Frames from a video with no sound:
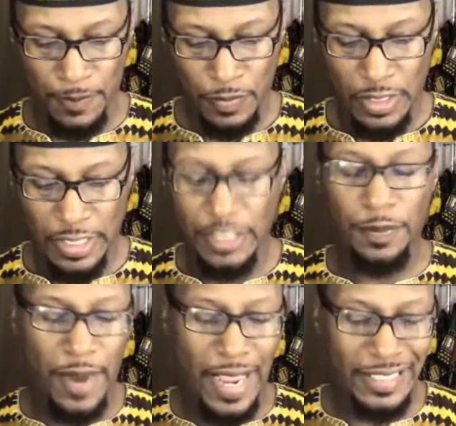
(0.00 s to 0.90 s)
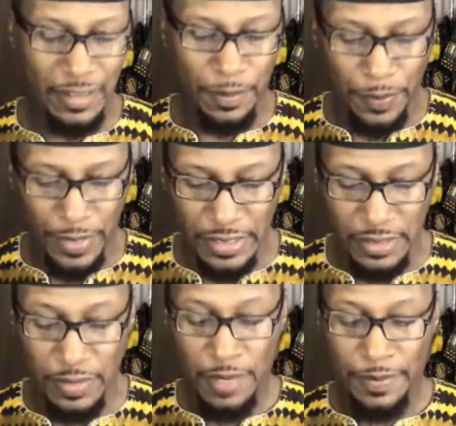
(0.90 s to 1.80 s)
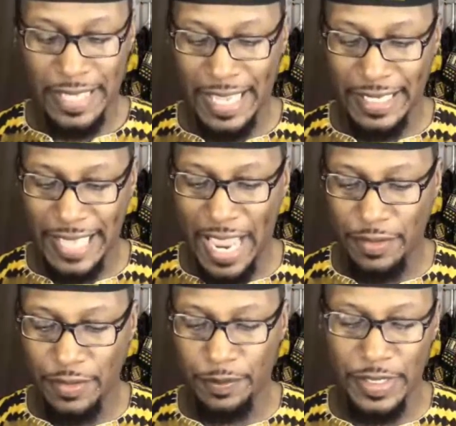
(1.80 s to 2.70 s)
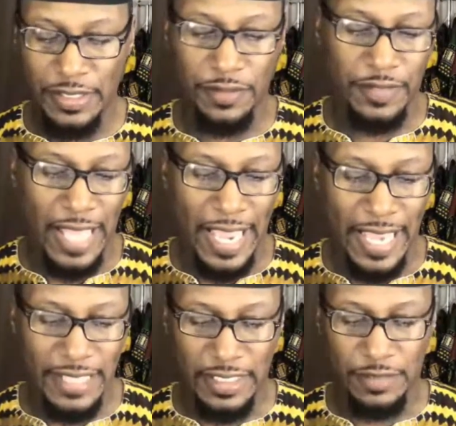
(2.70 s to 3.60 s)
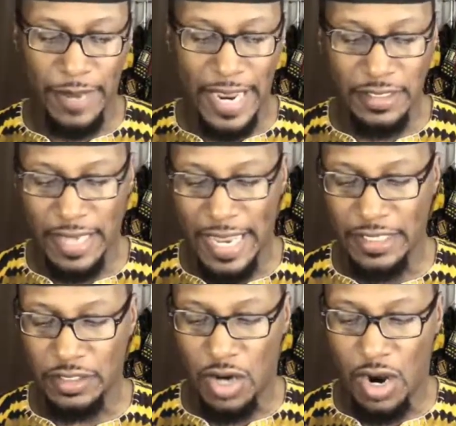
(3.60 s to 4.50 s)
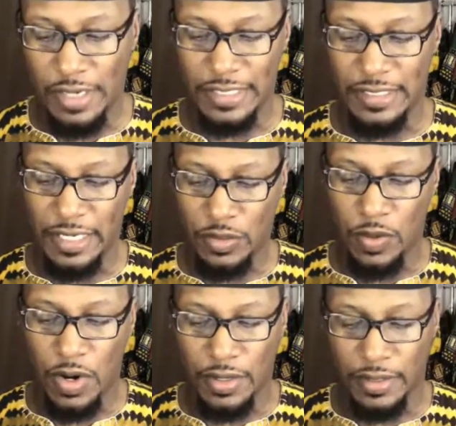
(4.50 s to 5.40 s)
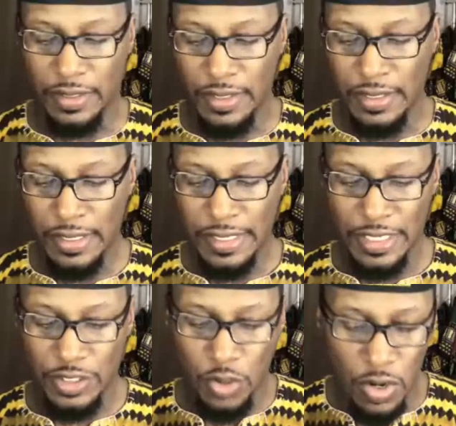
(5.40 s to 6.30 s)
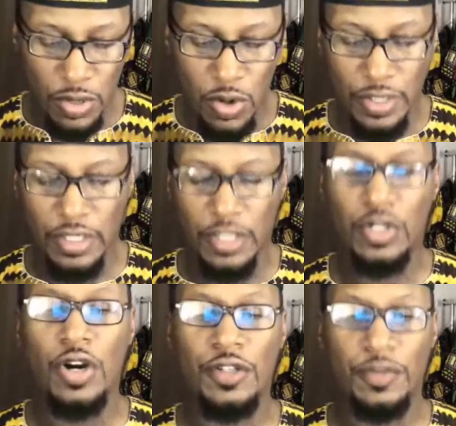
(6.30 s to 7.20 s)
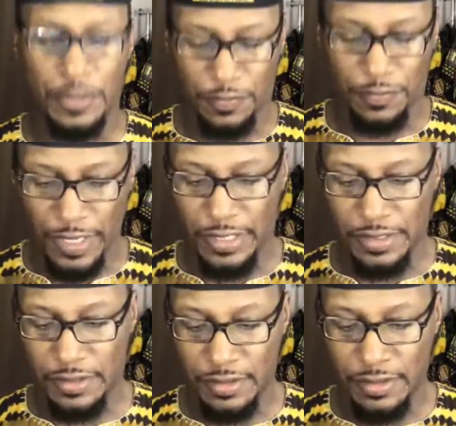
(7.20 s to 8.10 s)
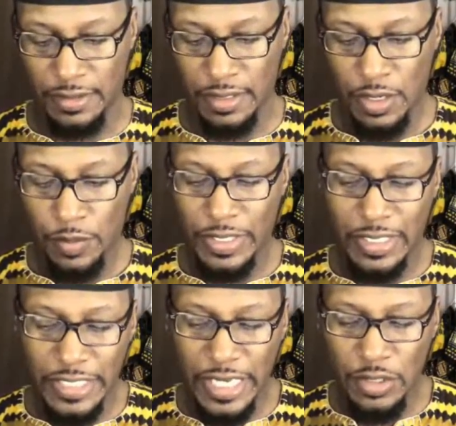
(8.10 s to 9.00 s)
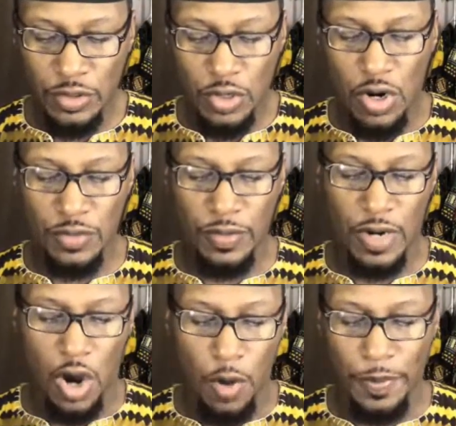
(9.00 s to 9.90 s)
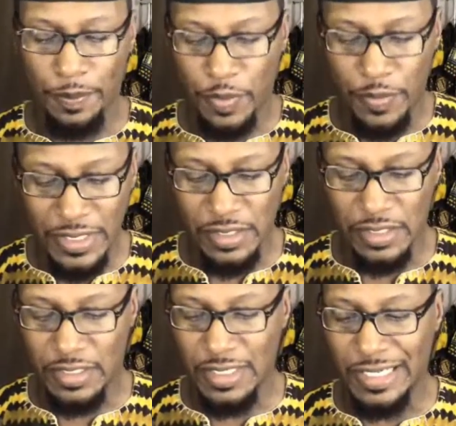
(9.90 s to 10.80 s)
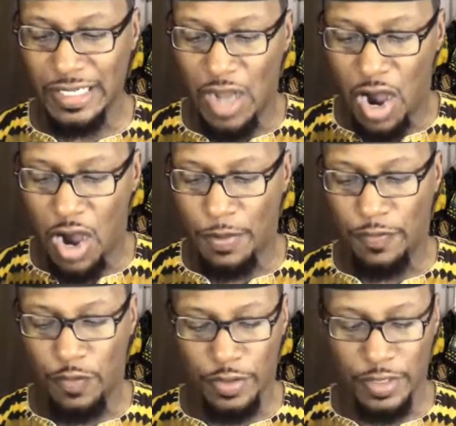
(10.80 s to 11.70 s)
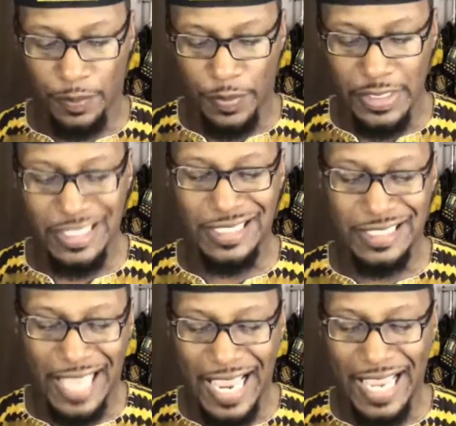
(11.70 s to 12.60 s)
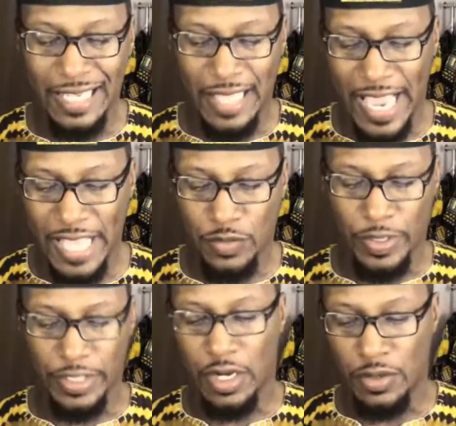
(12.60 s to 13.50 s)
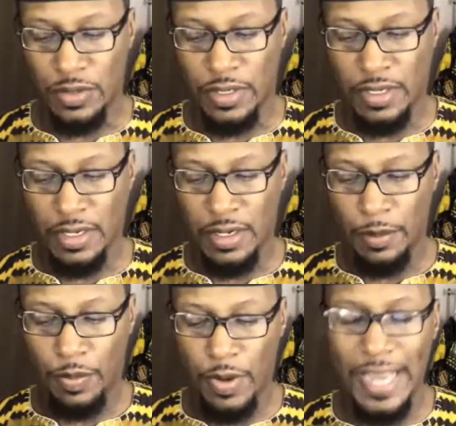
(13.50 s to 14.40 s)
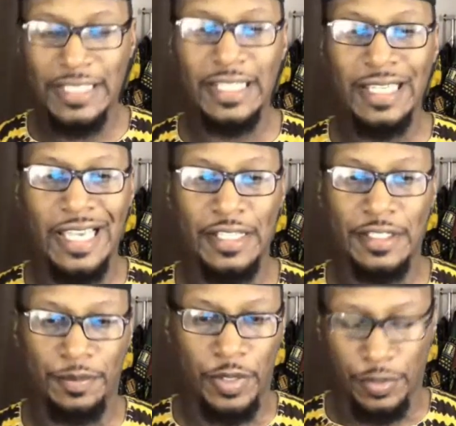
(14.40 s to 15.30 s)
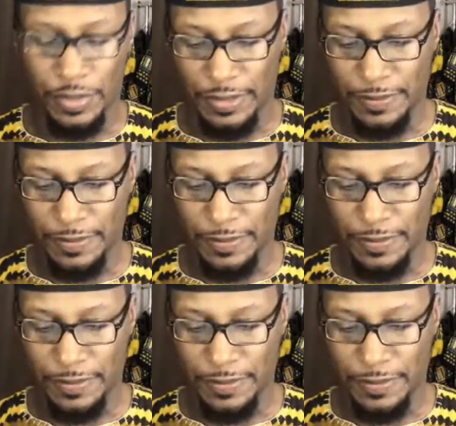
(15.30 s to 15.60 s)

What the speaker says: The enterprising apprentice began gathering bits of glass that his master had discarded and set to work. In short order, the church was finished. When the cathedral doors were opened, parishioners stood in awe before the apprentice's stained glass window, praising its beauty.